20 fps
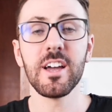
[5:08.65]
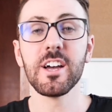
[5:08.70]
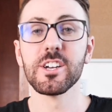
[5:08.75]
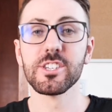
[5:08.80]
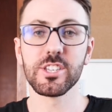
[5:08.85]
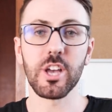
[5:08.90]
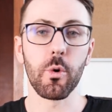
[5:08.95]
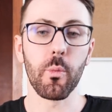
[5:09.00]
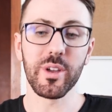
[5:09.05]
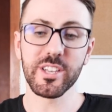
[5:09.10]

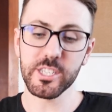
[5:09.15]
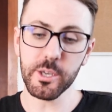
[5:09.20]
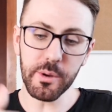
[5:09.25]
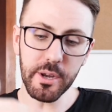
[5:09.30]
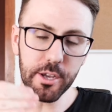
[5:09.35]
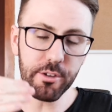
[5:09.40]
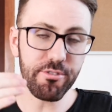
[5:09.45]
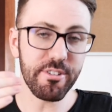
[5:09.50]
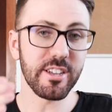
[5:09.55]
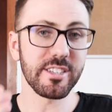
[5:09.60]
So we soon
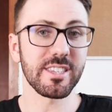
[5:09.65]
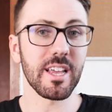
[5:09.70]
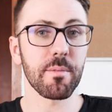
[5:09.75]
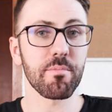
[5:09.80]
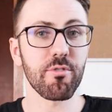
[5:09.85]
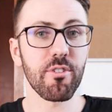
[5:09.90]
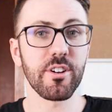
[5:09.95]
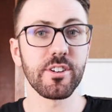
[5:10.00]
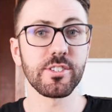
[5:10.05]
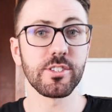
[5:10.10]
increased that
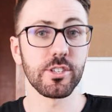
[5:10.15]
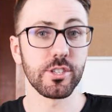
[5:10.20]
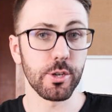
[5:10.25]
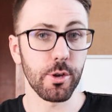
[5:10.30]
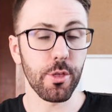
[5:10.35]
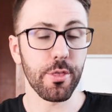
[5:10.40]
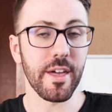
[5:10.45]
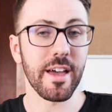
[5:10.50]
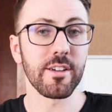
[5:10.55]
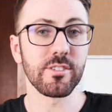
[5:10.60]
price to
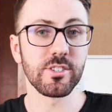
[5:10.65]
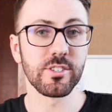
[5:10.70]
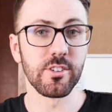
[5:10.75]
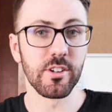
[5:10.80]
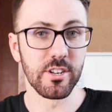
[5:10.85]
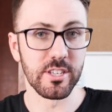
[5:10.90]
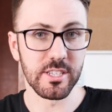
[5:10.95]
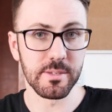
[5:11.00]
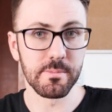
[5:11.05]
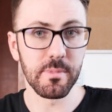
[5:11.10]

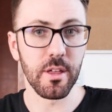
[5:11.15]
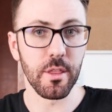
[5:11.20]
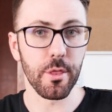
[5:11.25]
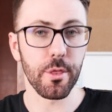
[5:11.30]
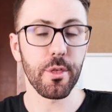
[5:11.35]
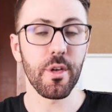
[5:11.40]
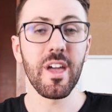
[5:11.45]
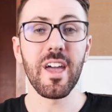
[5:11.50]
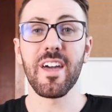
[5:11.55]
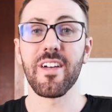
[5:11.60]
$2,000 a
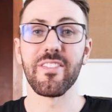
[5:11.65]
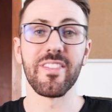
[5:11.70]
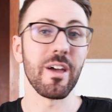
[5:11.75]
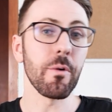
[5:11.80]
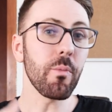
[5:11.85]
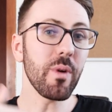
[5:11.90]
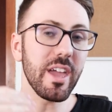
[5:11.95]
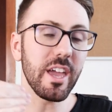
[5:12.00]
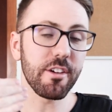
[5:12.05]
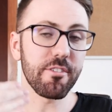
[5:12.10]
month.
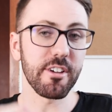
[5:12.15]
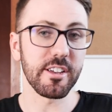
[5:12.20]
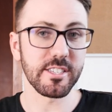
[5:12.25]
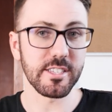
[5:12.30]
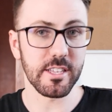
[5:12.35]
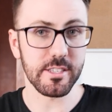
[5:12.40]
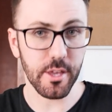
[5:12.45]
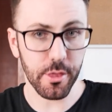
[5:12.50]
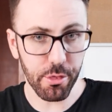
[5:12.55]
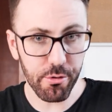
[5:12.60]
Then we increased
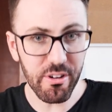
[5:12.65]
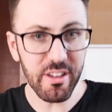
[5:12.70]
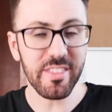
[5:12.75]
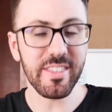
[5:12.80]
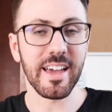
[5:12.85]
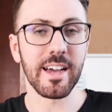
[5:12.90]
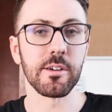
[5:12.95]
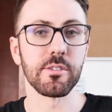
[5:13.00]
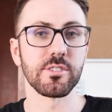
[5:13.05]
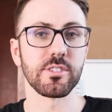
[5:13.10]
it to
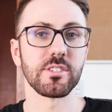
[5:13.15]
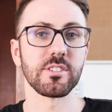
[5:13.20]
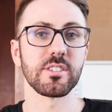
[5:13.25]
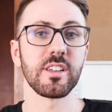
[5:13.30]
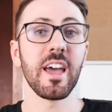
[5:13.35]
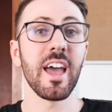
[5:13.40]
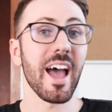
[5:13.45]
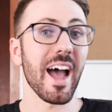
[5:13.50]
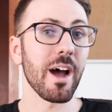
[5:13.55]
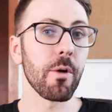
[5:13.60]
$3,000,
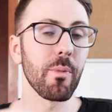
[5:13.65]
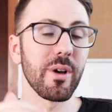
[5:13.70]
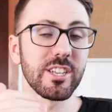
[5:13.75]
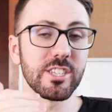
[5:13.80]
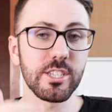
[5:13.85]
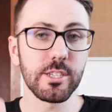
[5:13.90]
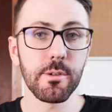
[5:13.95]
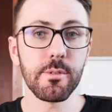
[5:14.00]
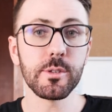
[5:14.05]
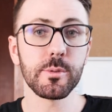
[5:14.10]
and we're
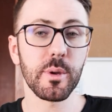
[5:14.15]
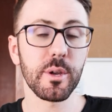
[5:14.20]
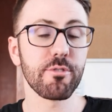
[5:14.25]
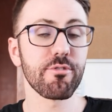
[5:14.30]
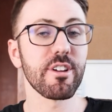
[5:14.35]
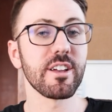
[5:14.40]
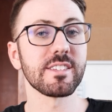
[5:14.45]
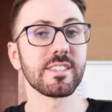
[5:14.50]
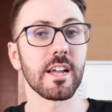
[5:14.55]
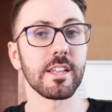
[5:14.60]
soon to
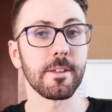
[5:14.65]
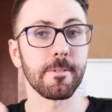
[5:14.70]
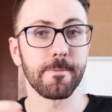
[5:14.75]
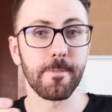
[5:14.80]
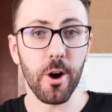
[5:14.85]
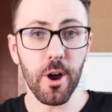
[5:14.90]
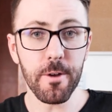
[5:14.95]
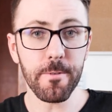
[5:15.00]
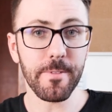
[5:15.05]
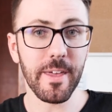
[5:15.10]
increase that to
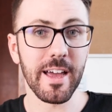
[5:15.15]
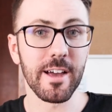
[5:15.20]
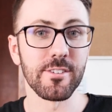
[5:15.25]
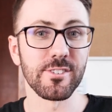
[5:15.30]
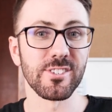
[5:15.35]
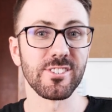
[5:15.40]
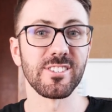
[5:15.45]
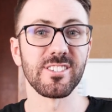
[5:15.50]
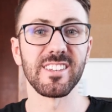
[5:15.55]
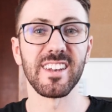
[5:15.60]

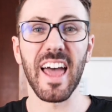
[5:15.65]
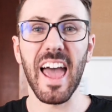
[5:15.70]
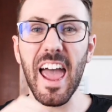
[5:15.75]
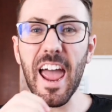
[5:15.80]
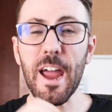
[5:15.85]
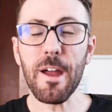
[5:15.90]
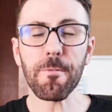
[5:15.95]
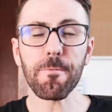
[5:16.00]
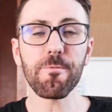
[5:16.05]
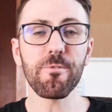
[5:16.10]
$5,000, and
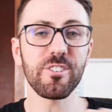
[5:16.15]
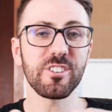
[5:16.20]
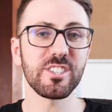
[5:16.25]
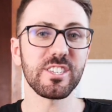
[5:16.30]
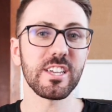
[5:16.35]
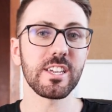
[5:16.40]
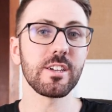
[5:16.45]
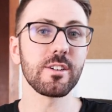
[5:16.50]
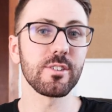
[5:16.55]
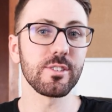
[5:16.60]
every
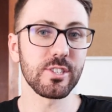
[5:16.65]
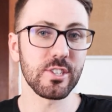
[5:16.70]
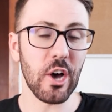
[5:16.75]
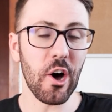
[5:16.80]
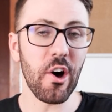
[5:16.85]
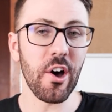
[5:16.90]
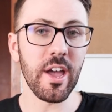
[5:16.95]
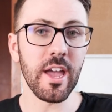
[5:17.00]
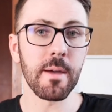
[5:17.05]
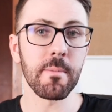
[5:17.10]
single
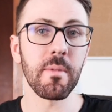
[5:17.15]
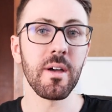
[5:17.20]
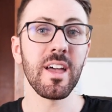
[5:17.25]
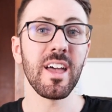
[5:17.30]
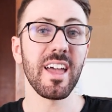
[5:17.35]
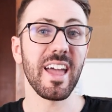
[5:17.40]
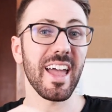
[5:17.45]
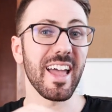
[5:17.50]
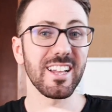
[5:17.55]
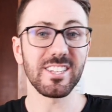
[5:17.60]
time
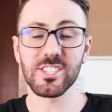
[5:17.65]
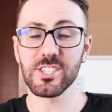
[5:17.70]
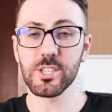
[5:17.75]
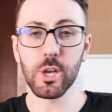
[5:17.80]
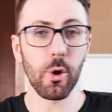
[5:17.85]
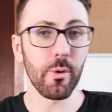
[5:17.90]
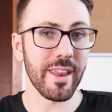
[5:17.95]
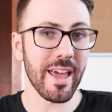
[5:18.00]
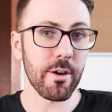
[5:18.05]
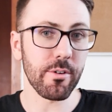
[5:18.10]
it's
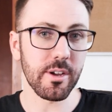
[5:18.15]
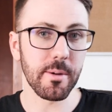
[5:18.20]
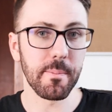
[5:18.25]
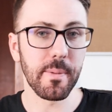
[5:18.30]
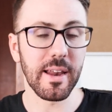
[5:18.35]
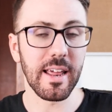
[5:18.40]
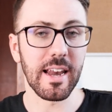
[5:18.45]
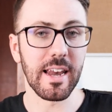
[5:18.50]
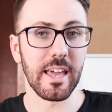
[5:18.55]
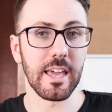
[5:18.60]
sold out
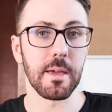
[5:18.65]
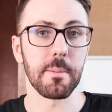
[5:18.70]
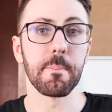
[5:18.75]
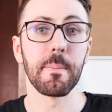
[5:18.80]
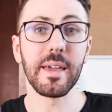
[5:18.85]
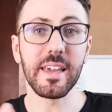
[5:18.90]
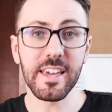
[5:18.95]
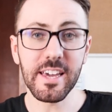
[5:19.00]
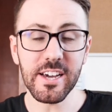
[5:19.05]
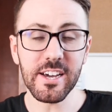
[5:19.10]
completely
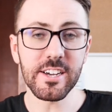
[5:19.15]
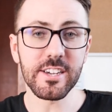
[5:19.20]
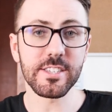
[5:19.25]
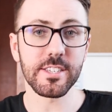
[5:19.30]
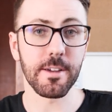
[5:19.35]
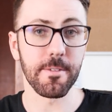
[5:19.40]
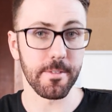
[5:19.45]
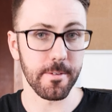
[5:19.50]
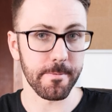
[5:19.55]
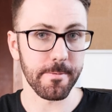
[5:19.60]
because
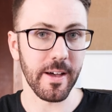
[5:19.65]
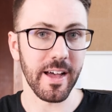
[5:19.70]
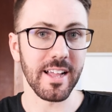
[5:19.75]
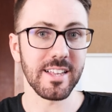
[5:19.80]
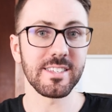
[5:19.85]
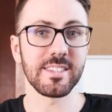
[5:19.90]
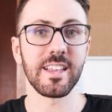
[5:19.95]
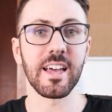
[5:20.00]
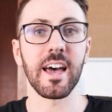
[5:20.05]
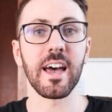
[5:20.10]
of the
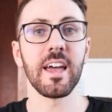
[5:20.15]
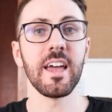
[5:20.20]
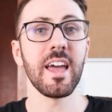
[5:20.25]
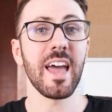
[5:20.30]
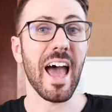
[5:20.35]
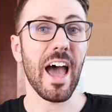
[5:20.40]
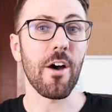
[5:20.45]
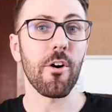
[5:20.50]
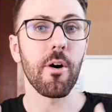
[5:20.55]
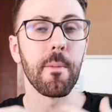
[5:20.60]
fact that
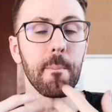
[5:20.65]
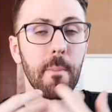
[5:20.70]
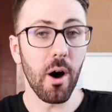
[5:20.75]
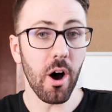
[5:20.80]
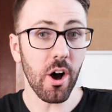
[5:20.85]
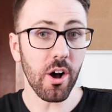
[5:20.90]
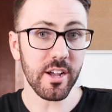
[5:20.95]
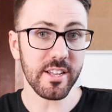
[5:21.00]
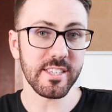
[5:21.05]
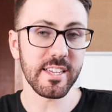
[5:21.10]
our
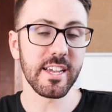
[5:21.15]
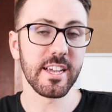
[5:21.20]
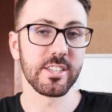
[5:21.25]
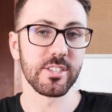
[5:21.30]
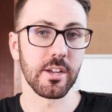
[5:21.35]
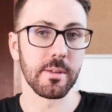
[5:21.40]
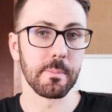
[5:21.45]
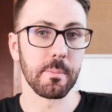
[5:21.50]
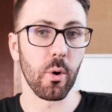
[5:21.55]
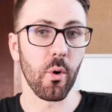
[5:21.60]
marketing is
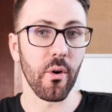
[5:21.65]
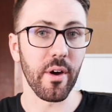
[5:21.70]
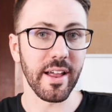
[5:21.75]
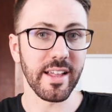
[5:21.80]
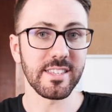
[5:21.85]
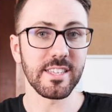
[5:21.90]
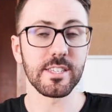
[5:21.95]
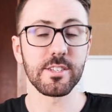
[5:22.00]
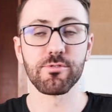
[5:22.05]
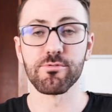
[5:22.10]
on
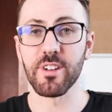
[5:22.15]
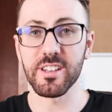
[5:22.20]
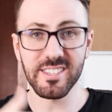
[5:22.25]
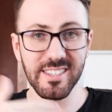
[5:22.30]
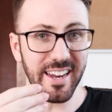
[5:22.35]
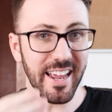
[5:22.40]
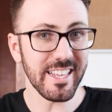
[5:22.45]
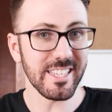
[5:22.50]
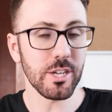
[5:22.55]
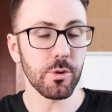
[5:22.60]
point, it's
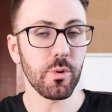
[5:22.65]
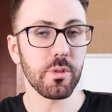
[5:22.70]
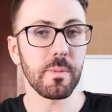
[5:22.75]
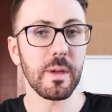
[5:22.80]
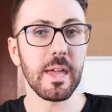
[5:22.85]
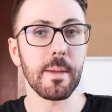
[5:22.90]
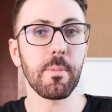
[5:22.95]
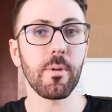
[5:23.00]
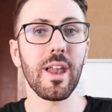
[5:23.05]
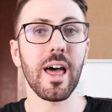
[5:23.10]
resonating with
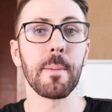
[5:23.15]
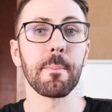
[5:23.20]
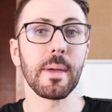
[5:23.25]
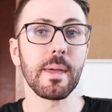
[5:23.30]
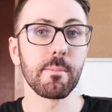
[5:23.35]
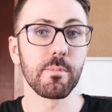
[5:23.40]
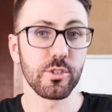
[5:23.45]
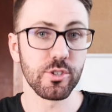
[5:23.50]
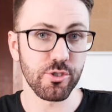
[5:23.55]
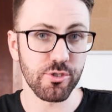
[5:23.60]
people, and
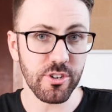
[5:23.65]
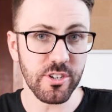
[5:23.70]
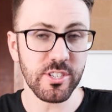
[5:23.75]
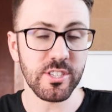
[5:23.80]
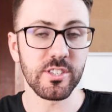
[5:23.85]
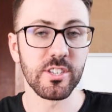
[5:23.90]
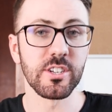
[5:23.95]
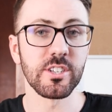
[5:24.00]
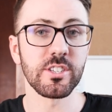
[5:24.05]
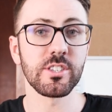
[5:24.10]
people
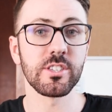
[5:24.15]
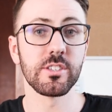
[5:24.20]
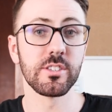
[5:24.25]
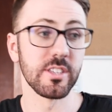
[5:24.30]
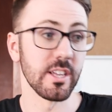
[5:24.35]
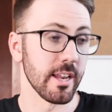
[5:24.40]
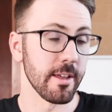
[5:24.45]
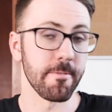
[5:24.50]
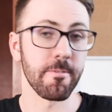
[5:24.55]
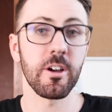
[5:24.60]
trust us to
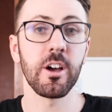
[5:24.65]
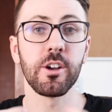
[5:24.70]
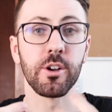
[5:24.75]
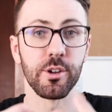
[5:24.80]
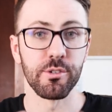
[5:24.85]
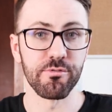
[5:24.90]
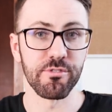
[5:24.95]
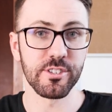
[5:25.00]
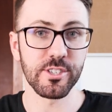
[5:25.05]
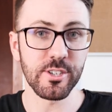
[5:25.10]
deliver a
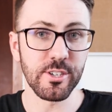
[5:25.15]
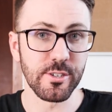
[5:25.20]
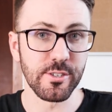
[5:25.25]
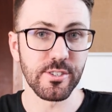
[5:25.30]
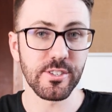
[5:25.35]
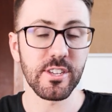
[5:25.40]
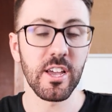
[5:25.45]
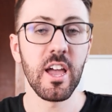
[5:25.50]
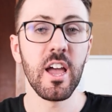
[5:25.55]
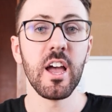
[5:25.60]
good result.